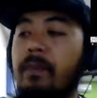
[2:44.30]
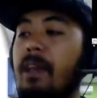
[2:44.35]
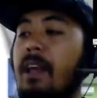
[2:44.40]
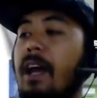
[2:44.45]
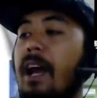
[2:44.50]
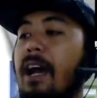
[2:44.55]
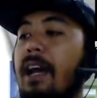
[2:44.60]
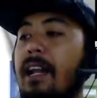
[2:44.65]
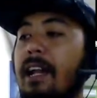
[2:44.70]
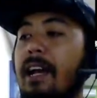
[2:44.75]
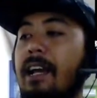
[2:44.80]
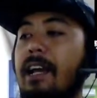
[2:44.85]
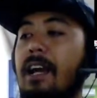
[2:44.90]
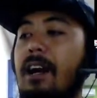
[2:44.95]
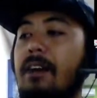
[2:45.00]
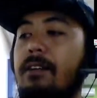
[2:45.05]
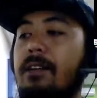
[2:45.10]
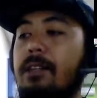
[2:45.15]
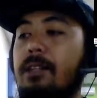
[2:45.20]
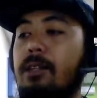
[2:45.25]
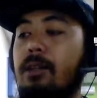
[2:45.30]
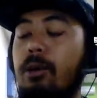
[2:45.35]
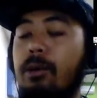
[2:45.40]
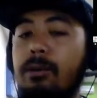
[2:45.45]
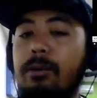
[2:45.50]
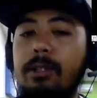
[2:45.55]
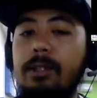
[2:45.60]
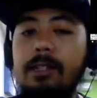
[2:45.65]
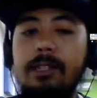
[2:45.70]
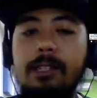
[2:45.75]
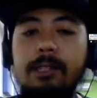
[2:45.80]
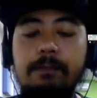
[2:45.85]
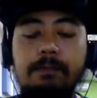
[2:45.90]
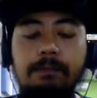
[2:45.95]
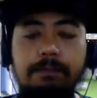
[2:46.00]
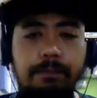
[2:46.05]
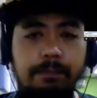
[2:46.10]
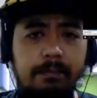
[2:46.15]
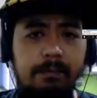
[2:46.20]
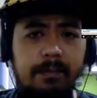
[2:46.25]
I like how the tones
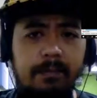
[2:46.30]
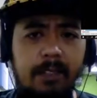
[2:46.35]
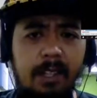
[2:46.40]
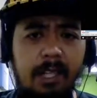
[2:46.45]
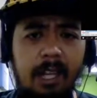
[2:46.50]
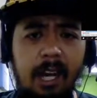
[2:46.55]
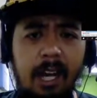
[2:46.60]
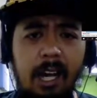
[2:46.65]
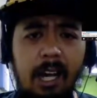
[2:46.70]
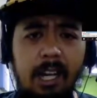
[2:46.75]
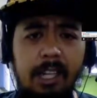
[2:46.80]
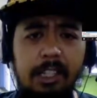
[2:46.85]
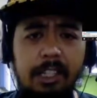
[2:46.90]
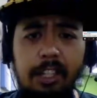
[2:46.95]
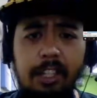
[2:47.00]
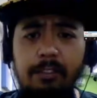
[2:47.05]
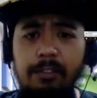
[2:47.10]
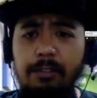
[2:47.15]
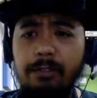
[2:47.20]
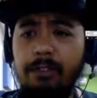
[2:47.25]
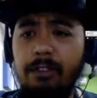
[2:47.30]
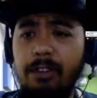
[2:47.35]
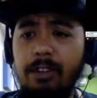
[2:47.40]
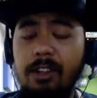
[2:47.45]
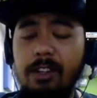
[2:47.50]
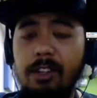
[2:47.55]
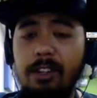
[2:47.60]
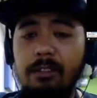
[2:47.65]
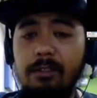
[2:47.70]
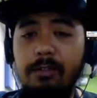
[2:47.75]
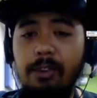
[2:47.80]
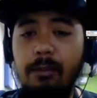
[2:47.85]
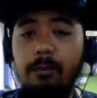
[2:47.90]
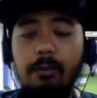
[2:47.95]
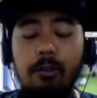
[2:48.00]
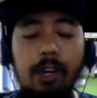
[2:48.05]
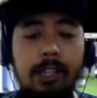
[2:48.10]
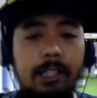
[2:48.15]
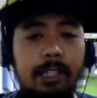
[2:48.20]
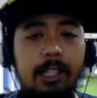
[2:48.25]
uh, shift for from
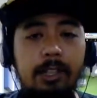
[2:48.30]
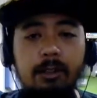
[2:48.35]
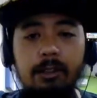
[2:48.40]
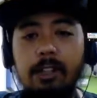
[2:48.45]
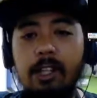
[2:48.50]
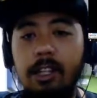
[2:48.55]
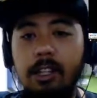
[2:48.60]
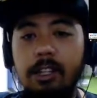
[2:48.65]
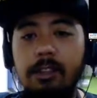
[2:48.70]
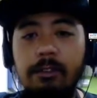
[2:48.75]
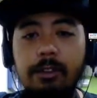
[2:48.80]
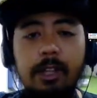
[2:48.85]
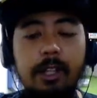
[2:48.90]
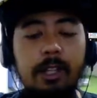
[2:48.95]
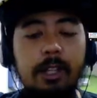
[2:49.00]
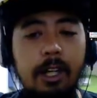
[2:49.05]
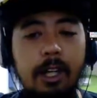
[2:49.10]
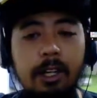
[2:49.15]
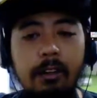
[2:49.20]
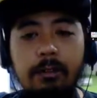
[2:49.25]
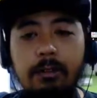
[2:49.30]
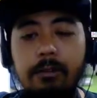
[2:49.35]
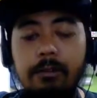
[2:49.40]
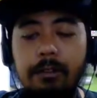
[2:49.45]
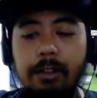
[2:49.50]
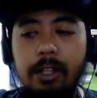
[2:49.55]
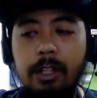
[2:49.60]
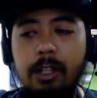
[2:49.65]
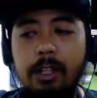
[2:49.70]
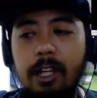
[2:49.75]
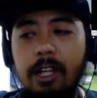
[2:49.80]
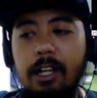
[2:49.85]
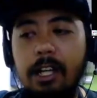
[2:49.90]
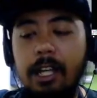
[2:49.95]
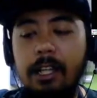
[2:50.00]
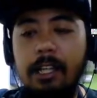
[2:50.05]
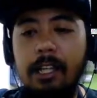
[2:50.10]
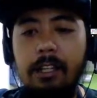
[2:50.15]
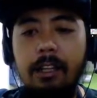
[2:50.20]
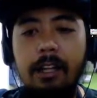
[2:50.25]
one scene to another, with a dark, with a dark,
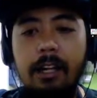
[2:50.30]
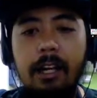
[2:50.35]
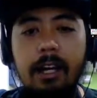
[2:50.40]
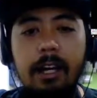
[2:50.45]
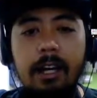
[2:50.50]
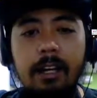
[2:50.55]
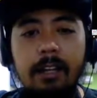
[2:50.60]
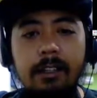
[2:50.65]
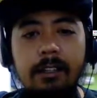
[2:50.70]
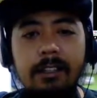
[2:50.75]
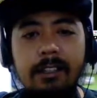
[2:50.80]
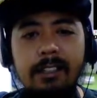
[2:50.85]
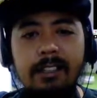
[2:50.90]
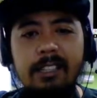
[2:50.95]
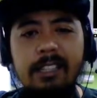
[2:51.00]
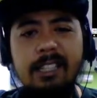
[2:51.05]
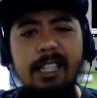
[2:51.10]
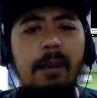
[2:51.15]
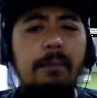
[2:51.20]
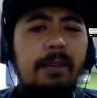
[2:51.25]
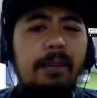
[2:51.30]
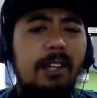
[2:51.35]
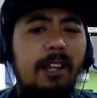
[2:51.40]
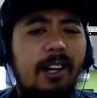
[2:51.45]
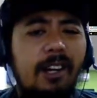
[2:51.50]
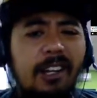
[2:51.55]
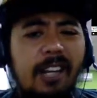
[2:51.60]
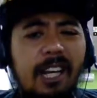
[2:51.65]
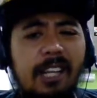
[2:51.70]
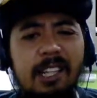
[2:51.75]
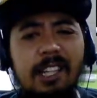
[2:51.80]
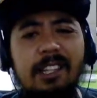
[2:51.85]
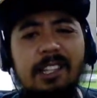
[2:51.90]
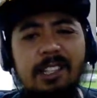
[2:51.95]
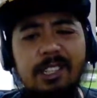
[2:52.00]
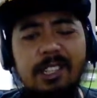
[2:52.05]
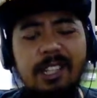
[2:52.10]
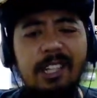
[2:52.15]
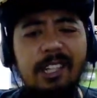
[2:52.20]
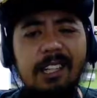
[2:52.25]
and then uh, semi-dark, and then
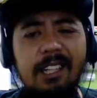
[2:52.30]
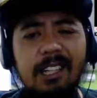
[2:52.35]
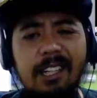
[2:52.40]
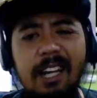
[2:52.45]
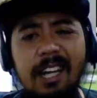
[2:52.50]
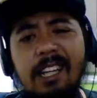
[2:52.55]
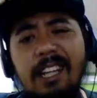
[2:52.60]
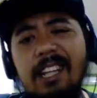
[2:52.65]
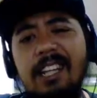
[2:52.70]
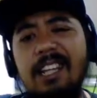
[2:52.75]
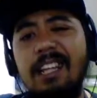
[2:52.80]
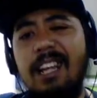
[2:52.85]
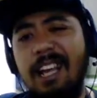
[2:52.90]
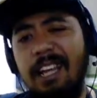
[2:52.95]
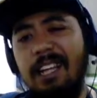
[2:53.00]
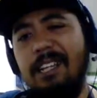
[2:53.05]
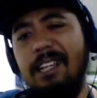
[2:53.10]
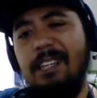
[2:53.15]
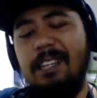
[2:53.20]
there's a kind of light